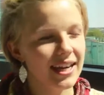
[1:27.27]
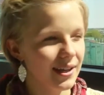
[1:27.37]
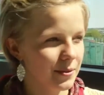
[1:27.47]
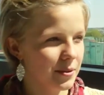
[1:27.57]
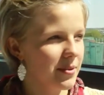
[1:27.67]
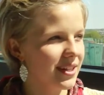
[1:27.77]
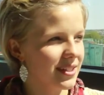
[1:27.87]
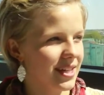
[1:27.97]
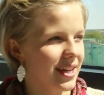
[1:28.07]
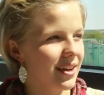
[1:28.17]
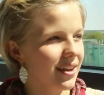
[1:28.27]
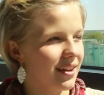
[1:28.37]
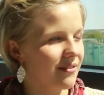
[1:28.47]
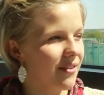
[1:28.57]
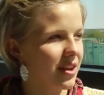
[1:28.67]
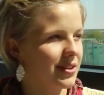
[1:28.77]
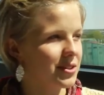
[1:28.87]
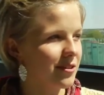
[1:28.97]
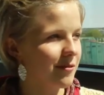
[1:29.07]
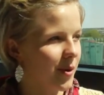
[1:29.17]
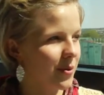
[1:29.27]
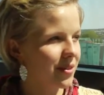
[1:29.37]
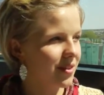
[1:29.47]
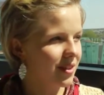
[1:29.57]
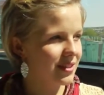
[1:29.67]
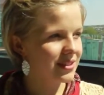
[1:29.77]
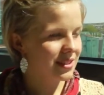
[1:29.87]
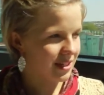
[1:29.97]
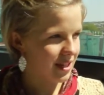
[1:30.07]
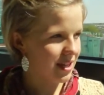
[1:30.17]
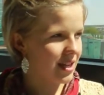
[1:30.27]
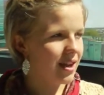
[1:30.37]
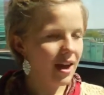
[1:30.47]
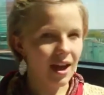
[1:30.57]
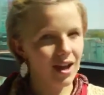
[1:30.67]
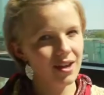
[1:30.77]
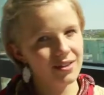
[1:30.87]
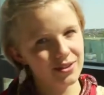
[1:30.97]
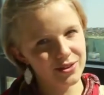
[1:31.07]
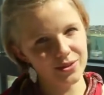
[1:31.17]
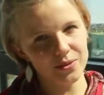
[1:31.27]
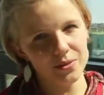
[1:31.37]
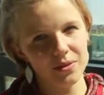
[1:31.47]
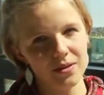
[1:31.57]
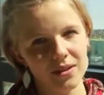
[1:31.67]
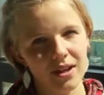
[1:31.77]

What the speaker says: It would be to take advantage of both the city and the school.